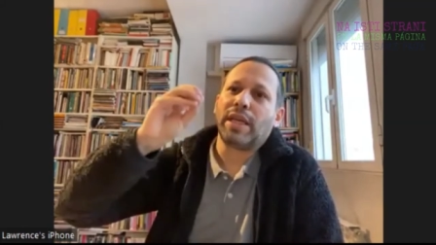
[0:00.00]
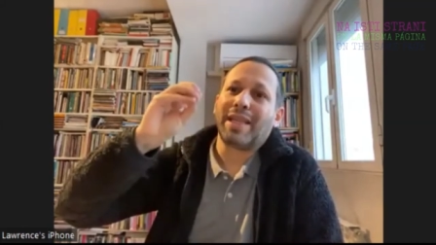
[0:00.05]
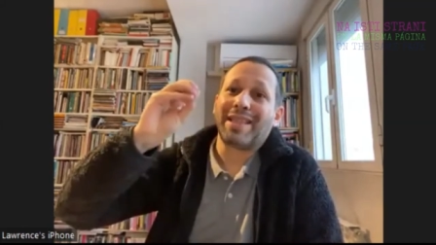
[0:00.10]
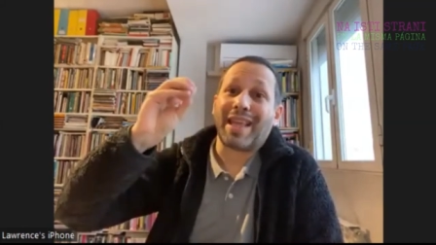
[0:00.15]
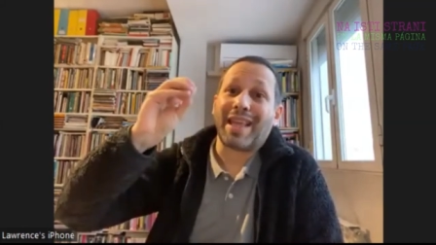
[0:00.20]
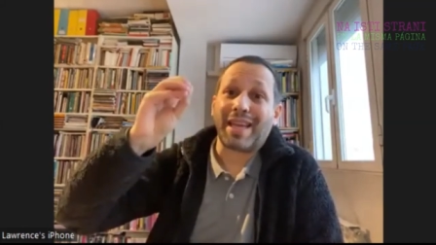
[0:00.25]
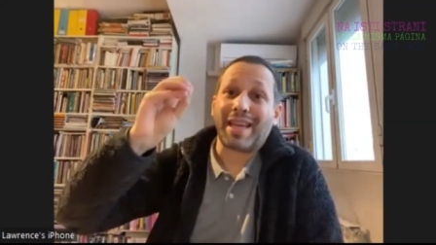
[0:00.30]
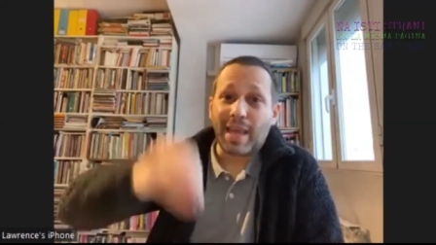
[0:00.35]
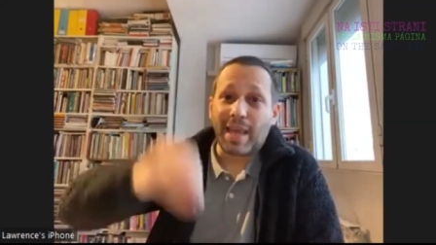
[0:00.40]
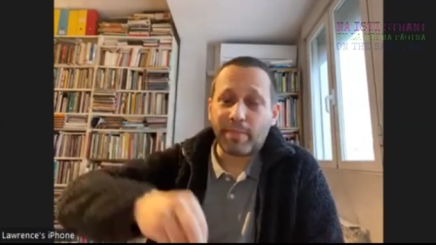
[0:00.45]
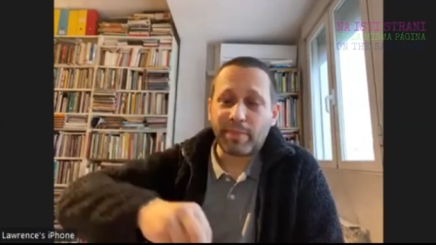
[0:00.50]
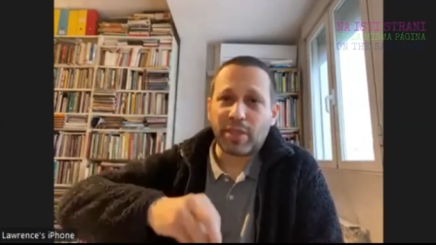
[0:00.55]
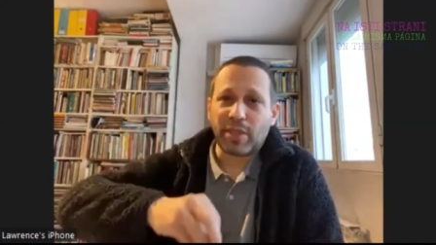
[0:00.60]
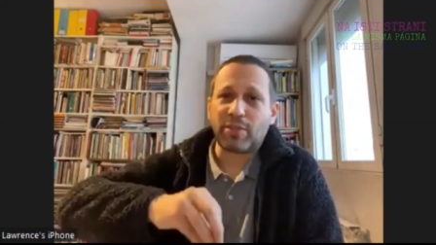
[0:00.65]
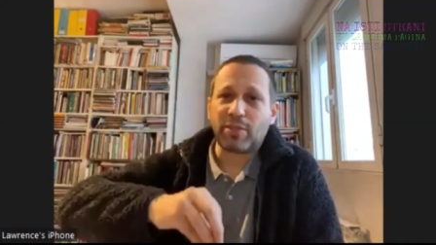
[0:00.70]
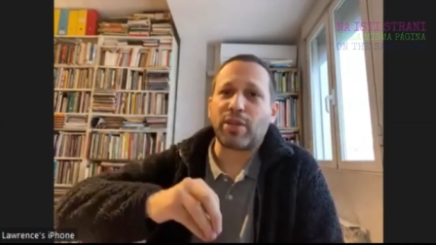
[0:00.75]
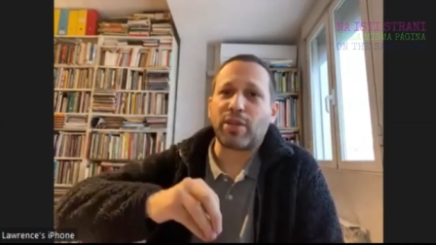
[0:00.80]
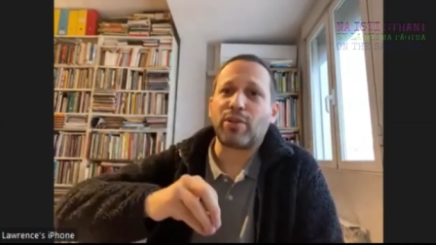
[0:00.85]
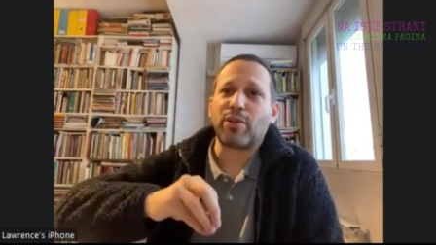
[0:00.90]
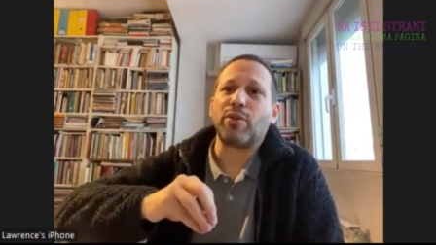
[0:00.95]
that kept it
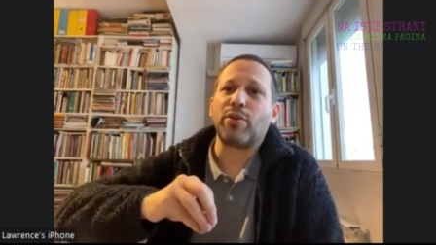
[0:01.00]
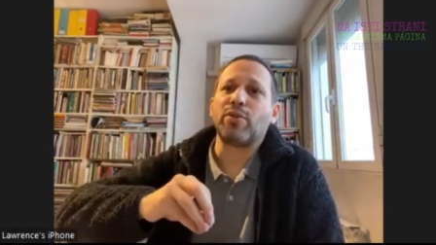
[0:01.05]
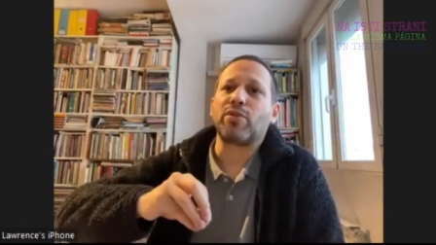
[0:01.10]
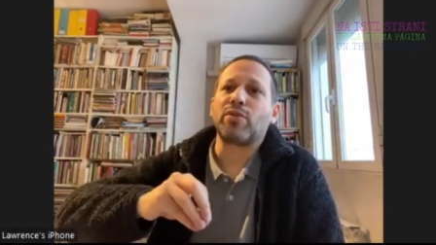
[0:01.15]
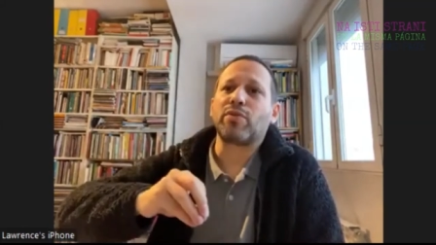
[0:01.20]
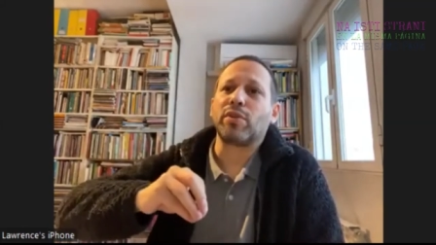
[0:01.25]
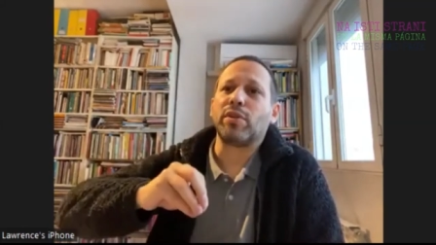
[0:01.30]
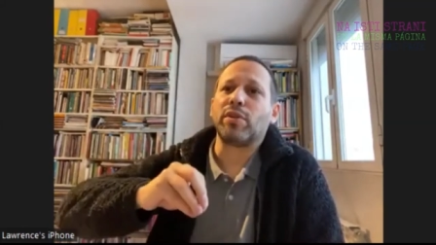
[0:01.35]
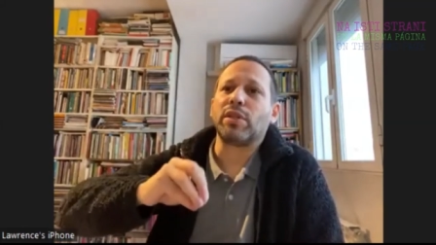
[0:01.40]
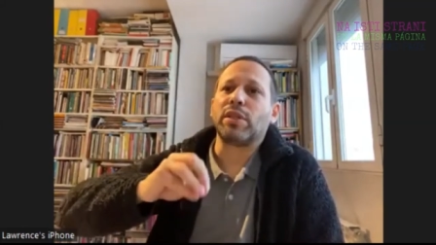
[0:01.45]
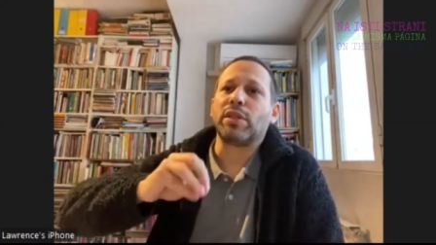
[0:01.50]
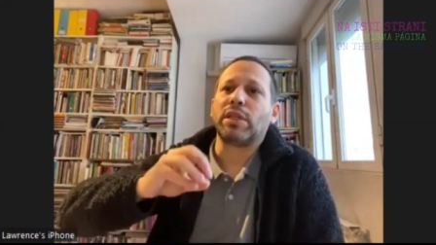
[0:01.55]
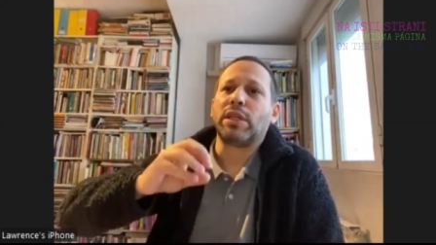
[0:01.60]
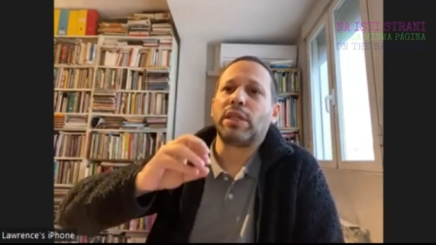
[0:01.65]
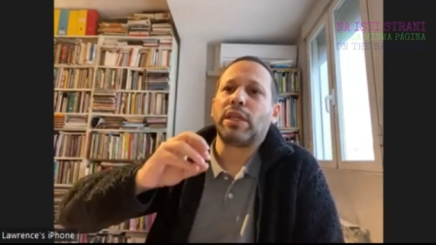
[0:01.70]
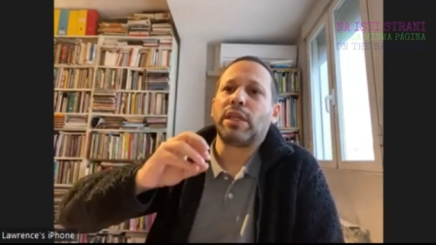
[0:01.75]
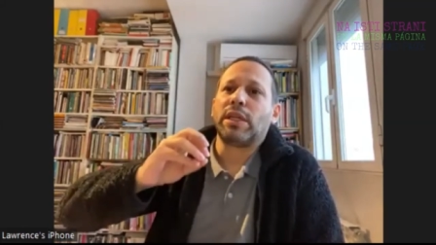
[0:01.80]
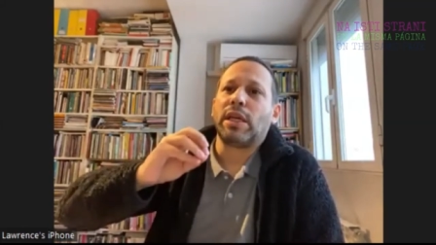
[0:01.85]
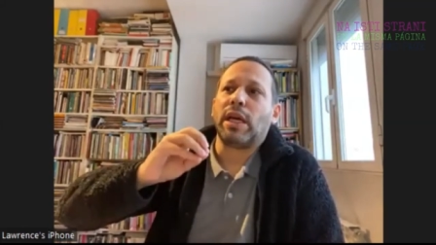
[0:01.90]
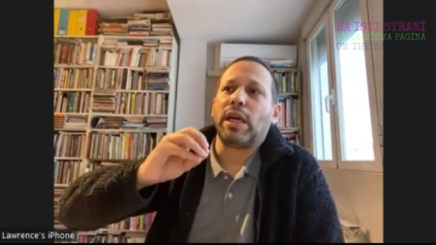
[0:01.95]
gender neutral,
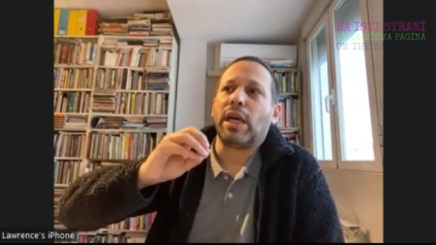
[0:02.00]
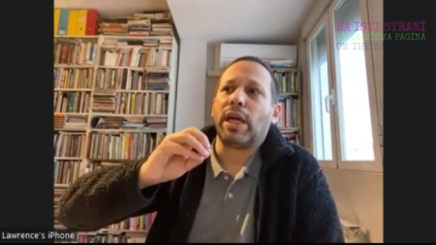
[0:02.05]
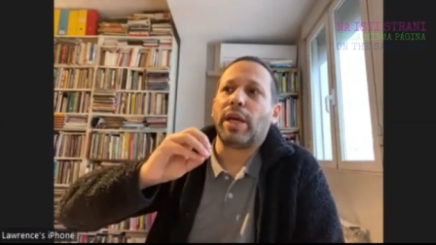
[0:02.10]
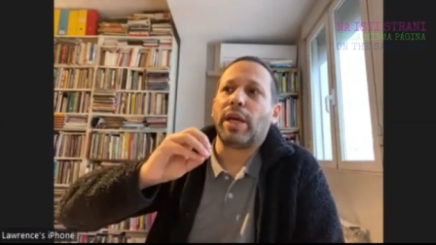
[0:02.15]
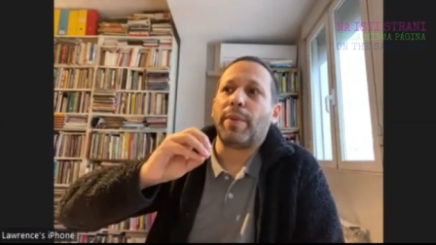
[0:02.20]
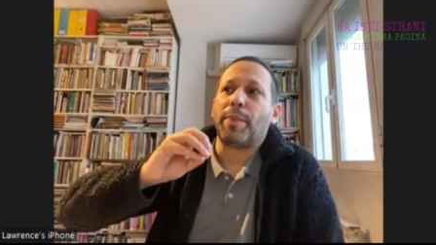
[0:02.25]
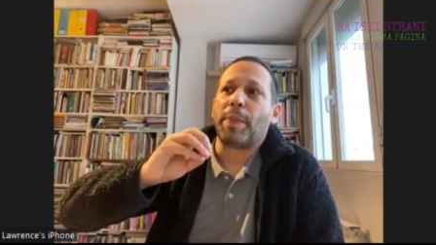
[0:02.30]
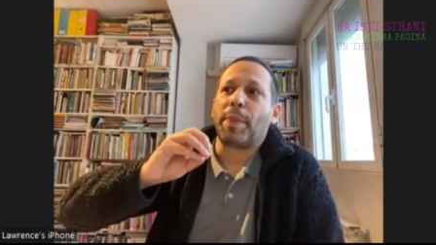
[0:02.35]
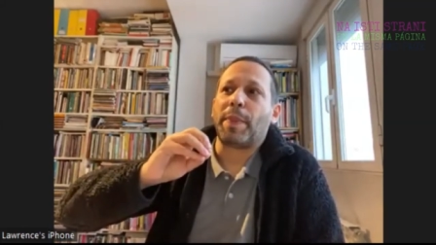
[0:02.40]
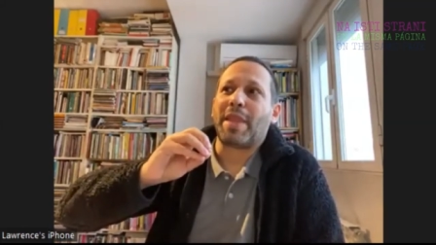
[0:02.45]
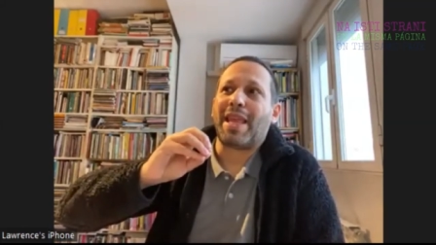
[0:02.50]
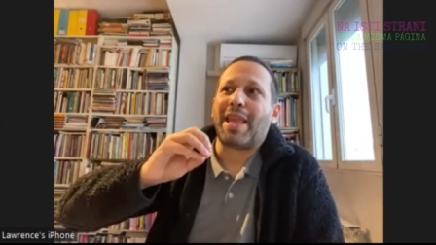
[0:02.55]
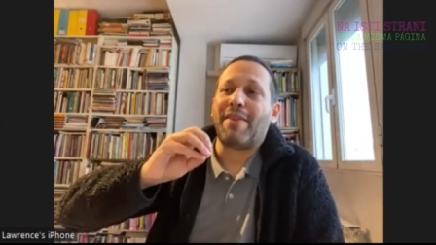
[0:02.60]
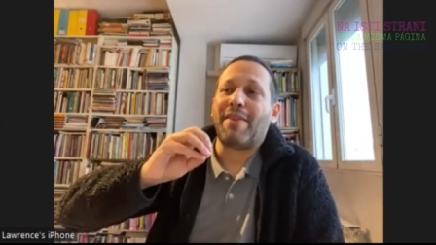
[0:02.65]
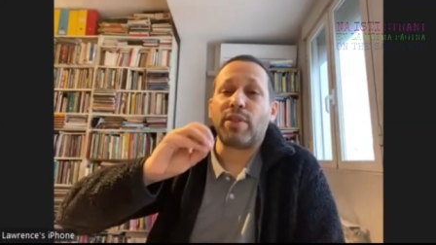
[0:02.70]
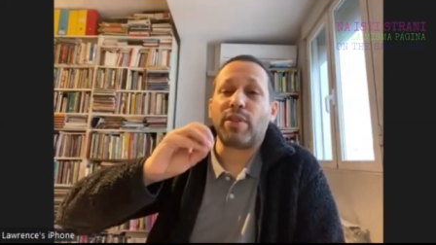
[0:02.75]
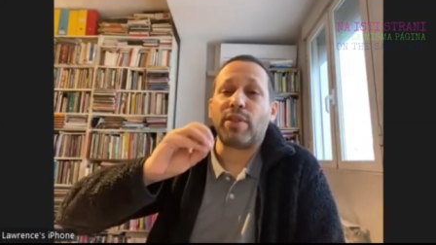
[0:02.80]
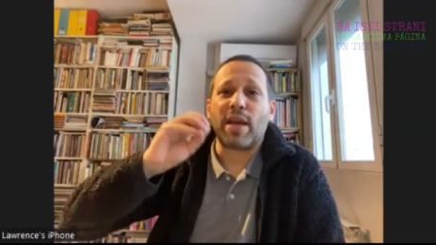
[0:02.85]
even